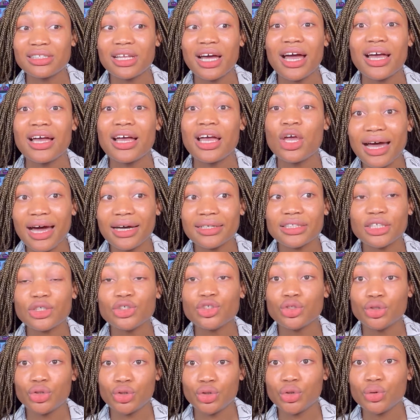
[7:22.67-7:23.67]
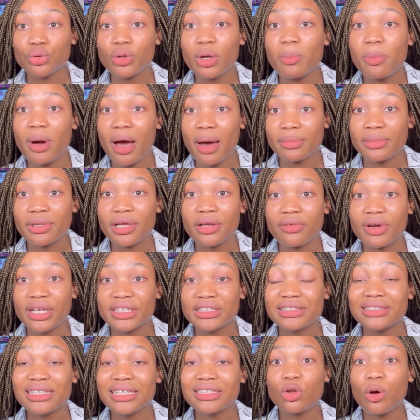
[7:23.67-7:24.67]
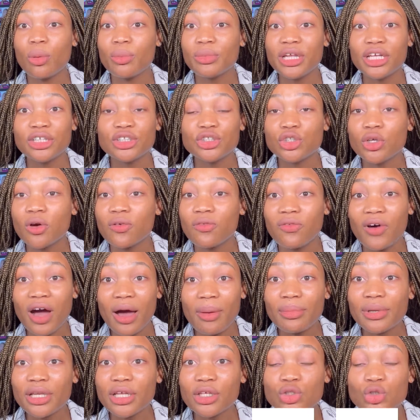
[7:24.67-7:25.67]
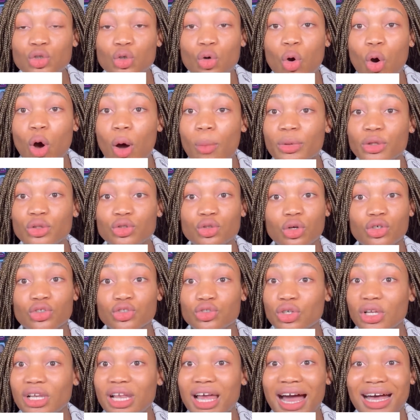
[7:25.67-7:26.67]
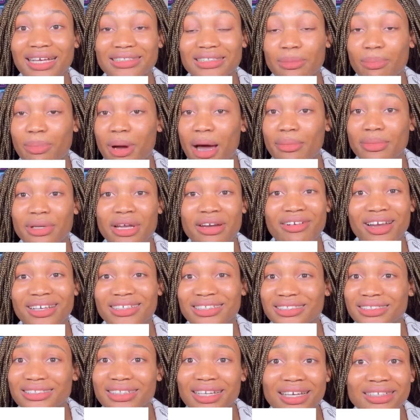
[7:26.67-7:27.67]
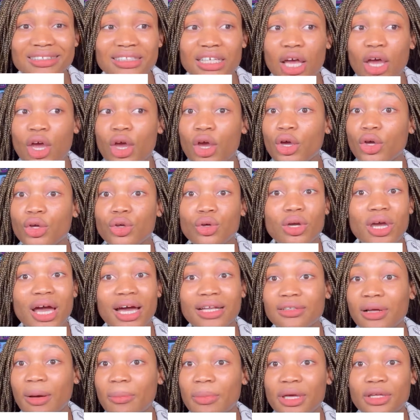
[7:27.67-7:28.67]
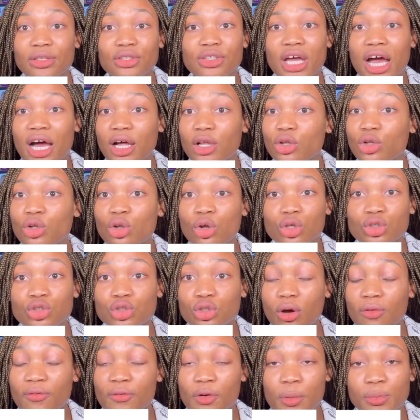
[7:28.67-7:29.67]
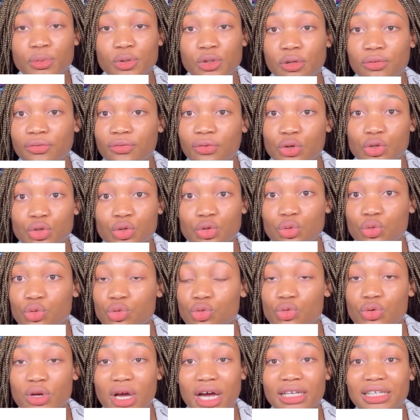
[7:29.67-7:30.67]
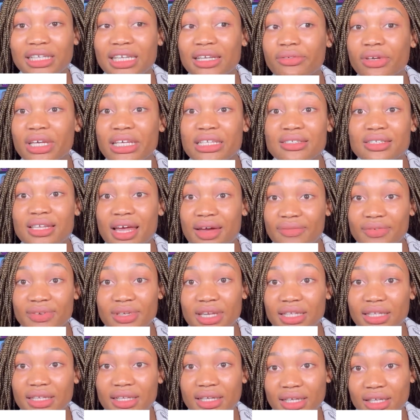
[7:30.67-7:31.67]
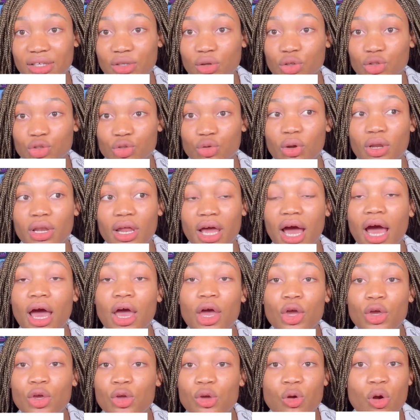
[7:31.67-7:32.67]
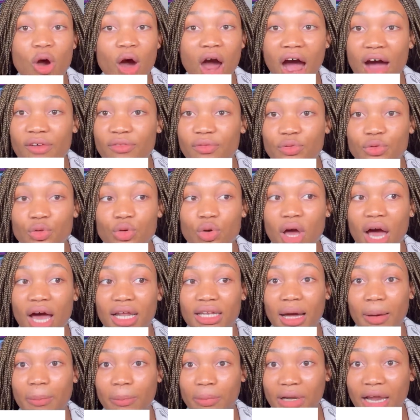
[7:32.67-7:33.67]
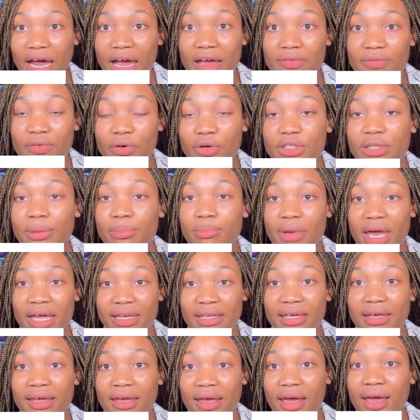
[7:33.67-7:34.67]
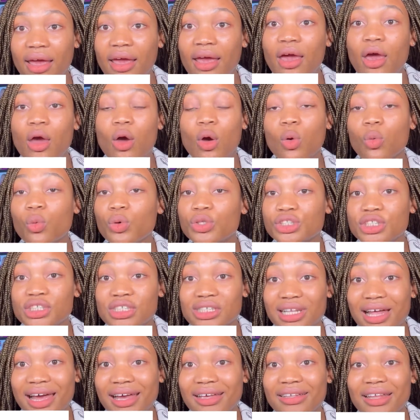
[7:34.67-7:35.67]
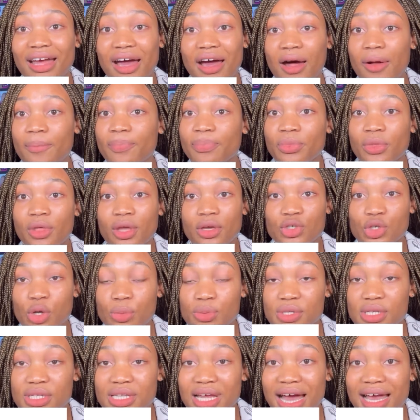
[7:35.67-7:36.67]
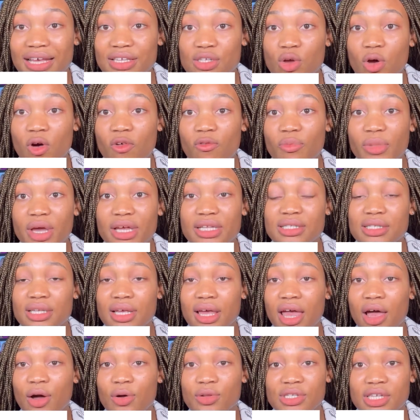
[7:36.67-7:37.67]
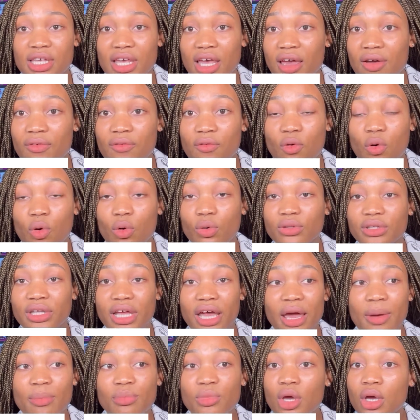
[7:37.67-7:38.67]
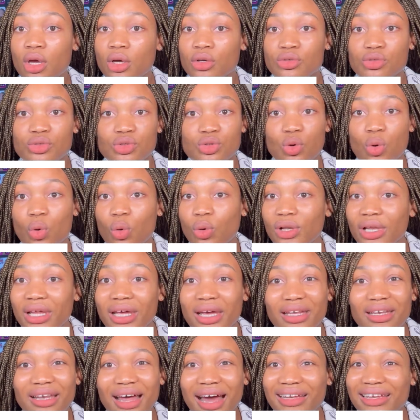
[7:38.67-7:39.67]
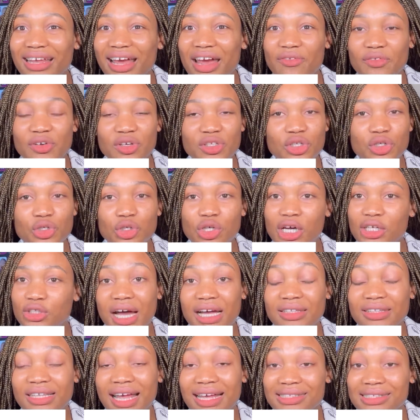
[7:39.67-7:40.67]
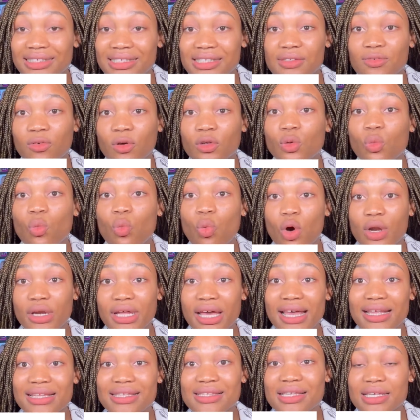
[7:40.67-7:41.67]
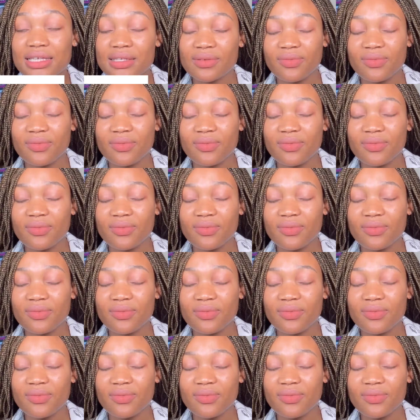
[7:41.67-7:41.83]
that is due a permanent resident, nominate your family to come into Australia as a permanent resident. You can, there are loads of options for you. You can live indefinitely in Australia. You can apply for the Medicare, which is like the subsidized government healthcare for them, schooling and everything. That is it for the 186